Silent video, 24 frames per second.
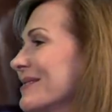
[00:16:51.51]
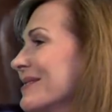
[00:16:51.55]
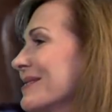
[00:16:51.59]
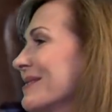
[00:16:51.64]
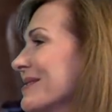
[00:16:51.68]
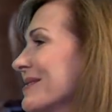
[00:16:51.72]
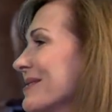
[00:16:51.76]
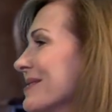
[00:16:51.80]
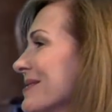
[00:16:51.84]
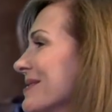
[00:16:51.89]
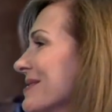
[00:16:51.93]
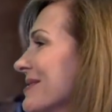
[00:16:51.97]

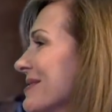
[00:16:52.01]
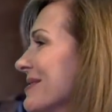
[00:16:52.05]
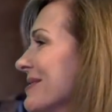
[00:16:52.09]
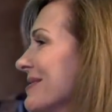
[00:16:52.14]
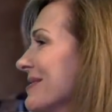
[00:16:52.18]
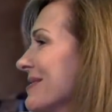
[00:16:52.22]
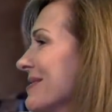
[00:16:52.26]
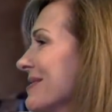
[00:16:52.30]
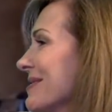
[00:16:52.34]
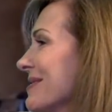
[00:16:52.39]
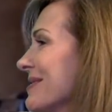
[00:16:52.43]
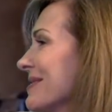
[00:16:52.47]

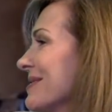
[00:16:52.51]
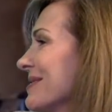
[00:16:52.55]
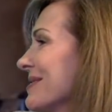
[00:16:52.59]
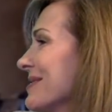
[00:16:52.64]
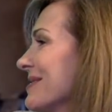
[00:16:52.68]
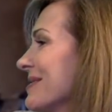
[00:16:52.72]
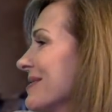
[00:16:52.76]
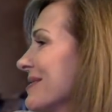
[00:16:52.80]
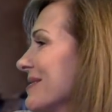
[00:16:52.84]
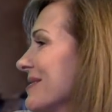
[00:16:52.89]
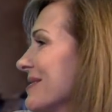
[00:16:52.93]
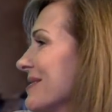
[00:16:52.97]

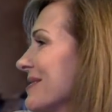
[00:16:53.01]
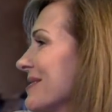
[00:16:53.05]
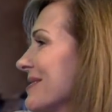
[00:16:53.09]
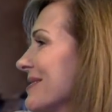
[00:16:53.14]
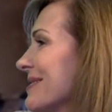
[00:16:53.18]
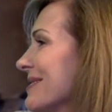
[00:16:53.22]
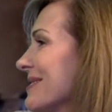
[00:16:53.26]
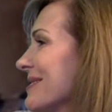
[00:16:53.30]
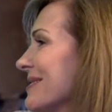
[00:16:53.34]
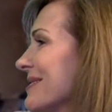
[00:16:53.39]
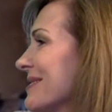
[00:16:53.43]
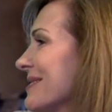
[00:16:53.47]

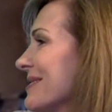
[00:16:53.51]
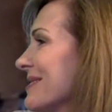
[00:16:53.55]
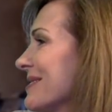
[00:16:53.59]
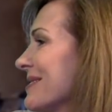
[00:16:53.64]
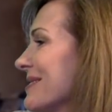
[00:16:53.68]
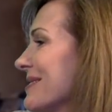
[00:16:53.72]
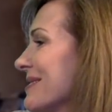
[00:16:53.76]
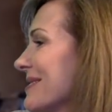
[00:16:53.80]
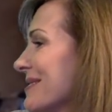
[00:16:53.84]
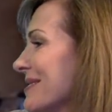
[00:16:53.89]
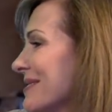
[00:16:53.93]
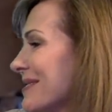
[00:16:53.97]

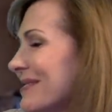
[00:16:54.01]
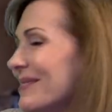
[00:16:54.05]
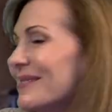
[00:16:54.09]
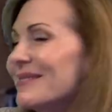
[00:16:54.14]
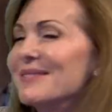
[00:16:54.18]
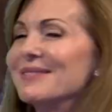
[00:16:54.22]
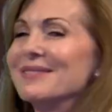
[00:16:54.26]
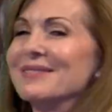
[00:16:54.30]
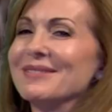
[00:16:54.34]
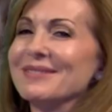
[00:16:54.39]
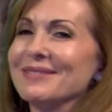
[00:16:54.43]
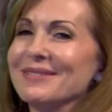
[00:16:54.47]

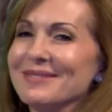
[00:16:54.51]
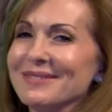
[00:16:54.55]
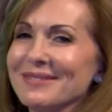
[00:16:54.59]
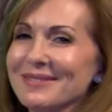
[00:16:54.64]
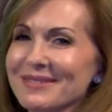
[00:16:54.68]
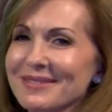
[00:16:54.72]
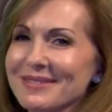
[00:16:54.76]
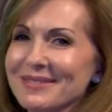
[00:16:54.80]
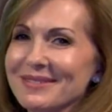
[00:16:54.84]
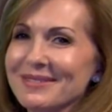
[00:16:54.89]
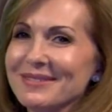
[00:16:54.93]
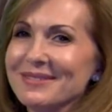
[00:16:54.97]

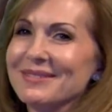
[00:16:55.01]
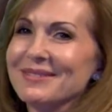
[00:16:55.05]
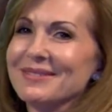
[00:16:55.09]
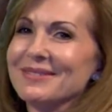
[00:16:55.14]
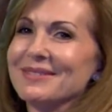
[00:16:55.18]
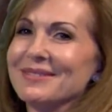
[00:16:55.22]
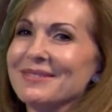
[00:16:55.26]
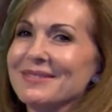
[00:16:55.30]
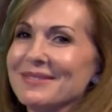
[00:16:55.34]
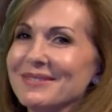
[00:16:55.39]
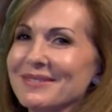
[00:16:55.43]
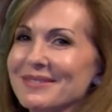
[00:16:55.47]

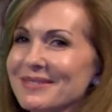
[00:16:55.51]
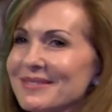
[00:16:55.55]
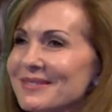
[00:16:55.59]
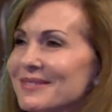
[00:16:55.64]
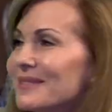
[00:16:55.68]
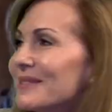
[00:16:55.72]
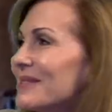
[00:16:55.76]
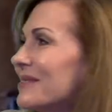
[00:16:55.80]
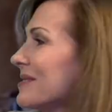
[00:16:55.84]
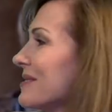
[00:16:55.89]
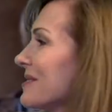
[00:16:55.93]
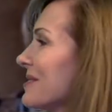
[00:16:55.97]

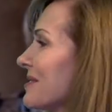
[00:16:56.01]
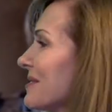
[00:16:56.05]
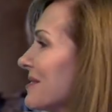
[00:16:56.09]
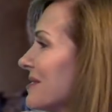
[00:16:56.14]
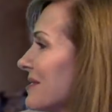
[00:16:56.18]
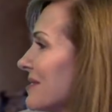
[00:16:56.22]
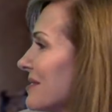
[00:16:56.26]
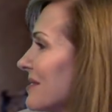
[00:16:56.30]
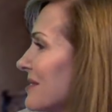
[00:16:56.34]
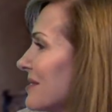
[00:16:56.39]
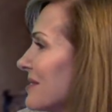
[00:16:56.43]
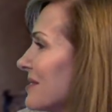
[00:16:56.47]

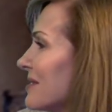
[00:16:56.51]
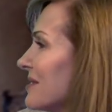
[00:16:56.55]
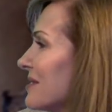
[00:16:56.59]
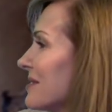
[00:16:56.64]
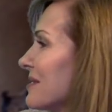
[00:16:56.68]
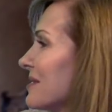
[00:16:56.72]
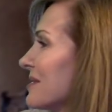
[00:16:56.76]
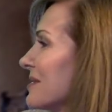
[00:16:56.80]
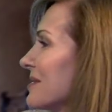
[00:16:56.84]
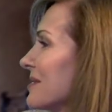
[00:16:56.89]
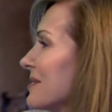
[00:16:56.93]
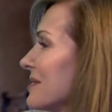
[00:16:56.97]

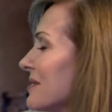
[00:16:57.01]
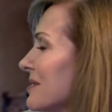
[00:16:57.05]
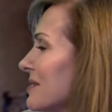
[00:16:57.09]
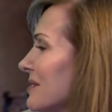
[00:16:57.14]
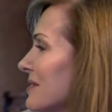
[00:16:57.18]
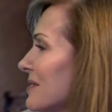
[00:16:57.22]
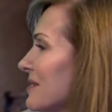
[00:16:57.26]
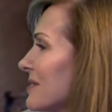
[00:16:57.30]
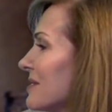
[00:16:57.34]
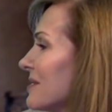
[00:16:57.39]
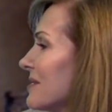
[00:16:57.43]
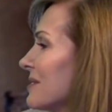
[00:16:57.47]

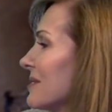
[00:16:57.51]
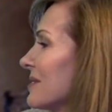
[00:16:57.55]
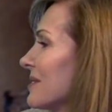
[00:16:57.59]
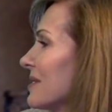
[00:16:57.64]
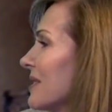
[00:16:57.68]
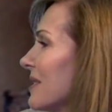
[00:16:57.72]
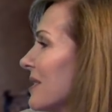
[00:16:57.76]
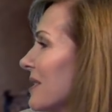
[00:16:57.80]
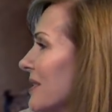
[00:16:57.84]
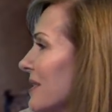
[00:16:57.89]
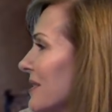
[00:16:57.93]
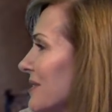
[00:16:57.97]

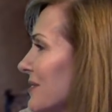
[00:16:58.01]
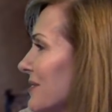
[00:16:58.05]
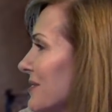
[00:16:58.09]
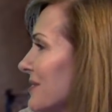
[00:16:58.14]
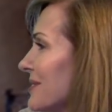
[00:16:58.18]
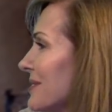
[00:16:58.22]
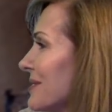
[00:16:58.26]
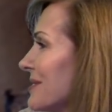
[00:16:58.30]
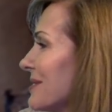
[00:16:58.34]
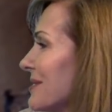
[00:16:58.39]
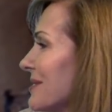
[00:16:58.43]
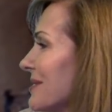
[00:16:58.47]

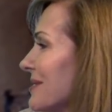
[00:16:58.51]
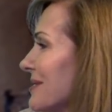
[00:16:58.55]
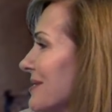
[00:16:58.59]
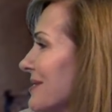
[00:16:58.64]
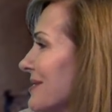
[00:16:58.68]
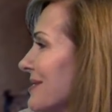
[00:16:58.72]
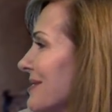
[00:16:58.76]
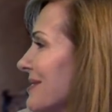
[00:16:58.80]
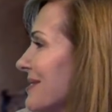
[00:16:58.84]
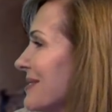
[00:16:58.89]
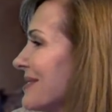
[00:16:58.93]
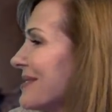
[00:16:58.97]

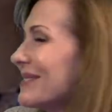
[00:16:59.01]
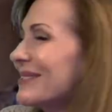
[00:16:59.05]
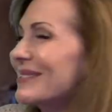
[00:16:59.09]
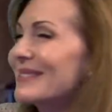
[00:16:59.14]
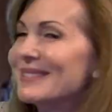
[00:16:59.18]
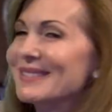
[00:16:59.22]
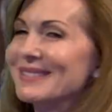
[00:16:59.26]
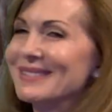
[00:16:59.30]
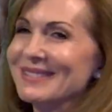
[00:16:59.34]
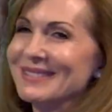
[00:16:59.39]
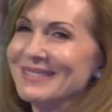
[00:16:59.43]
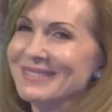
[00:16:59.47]
No words are spoken by the person on screen.